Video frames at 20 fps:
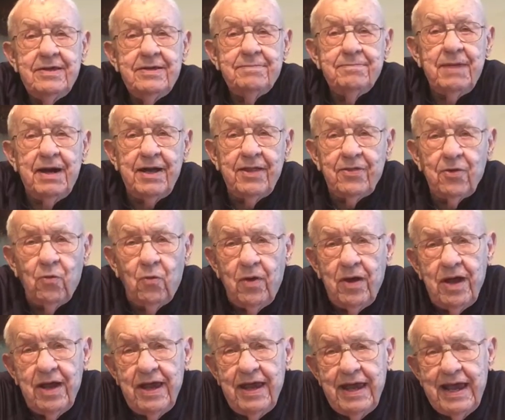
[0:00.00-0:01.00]
By the
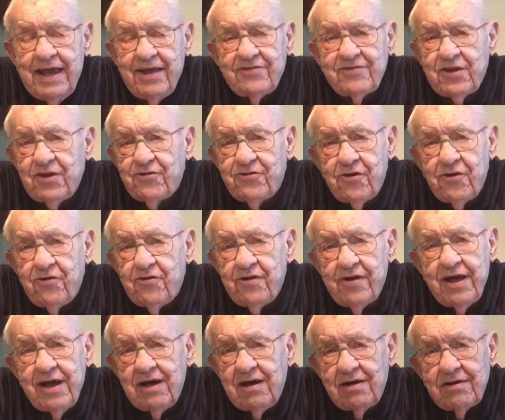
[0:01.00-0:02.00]
way, as it turned
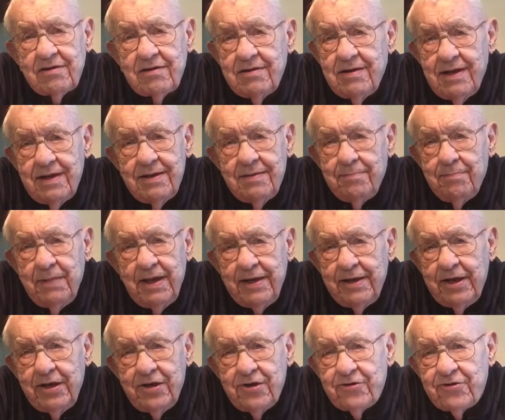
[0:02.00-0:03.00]
out,
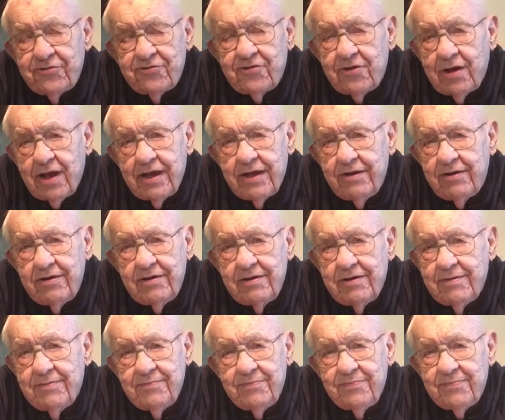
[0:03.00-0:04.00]
many years
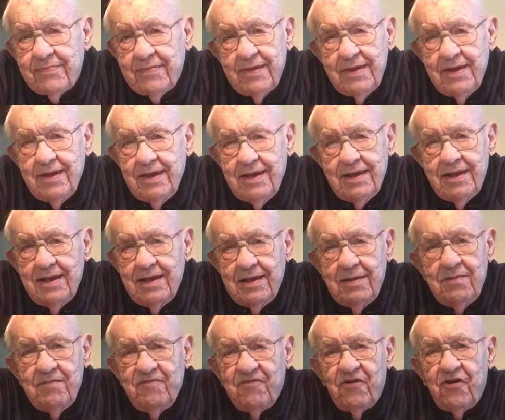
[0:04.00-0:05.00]
later,
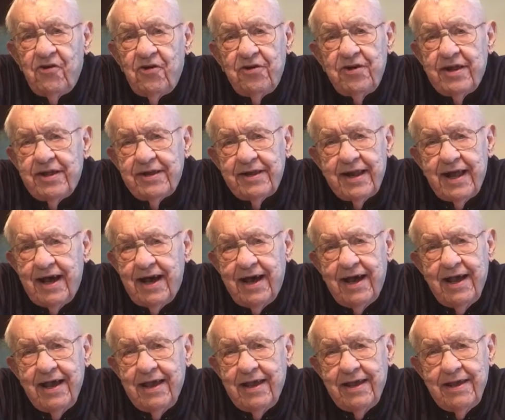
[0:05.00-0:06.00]
Vern and
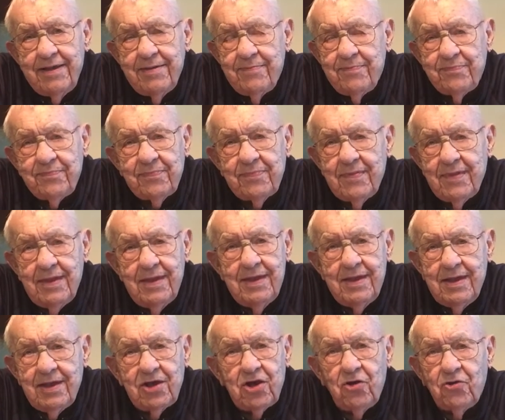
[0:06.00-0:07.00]
I
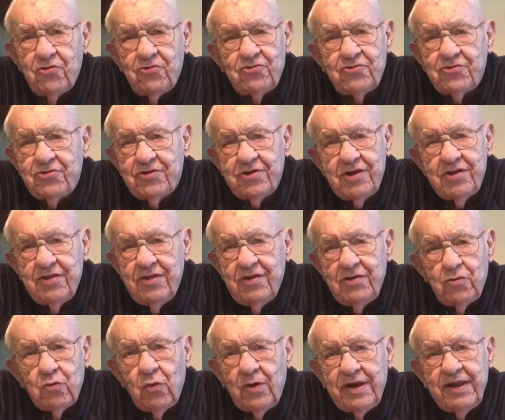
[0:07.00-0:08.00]
coached
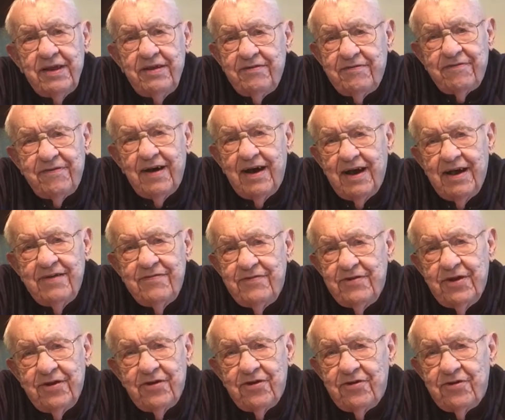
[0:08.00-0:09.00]
25
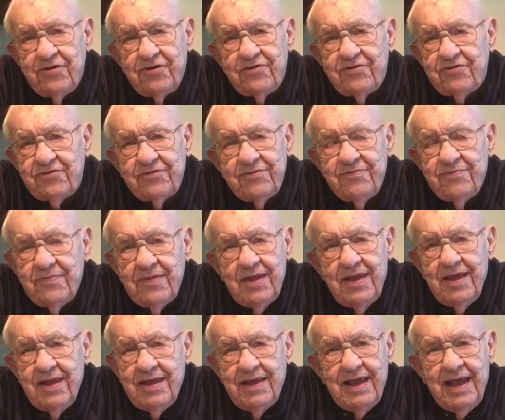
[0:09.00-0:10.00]
years
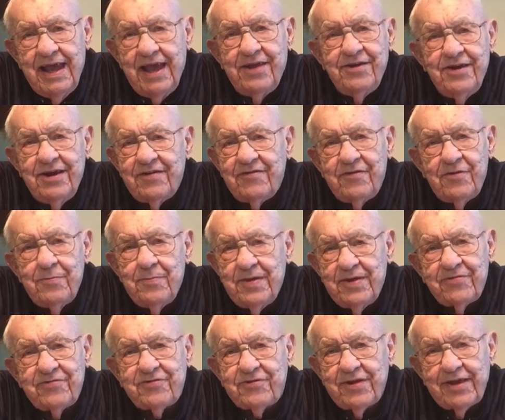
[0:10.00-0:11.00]
and never
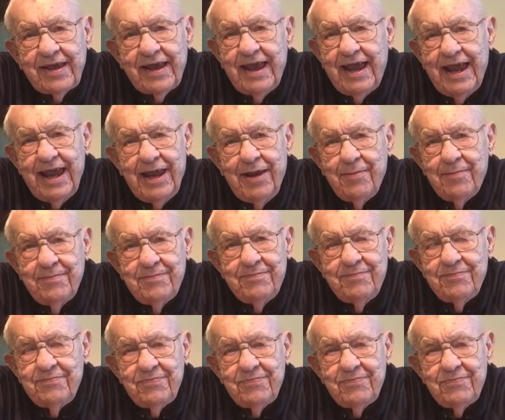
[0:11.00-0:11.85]
missed a game,